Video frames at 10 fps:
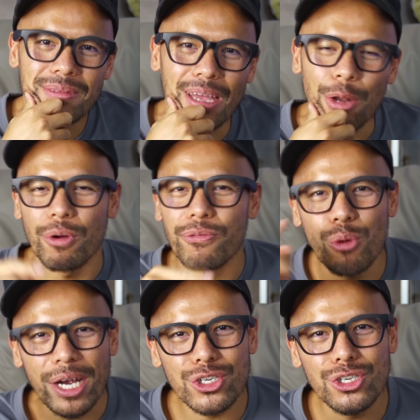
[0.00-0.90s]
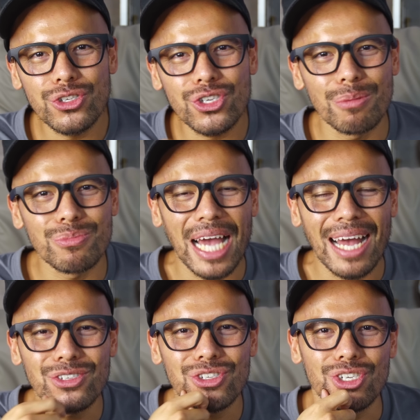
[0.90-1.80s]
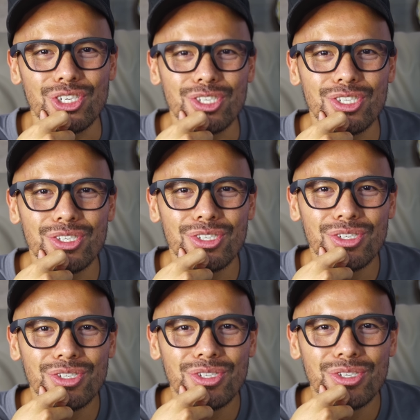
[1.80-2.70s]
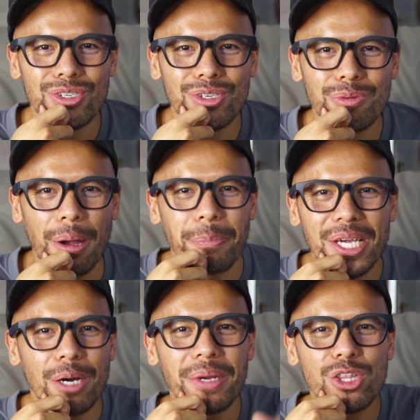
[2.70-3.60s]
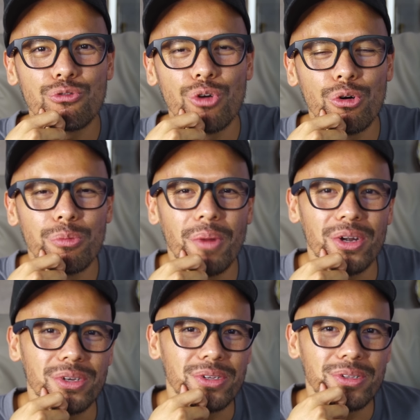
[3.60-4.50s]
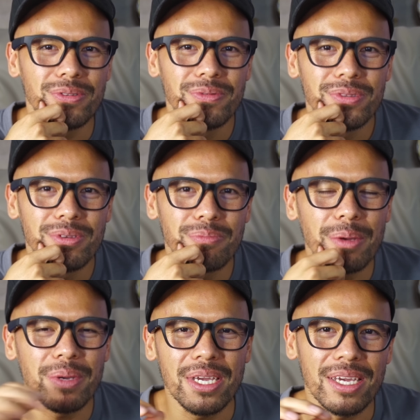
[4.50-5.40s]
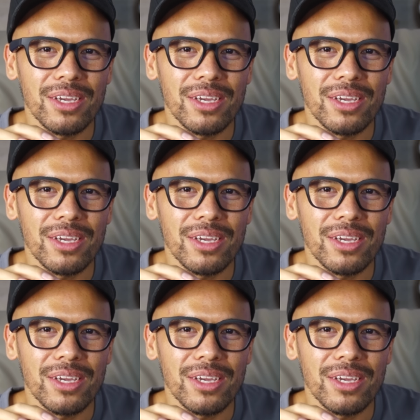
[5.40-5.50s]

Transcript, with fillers: And with questions comes answers. By becoming the role model, maybe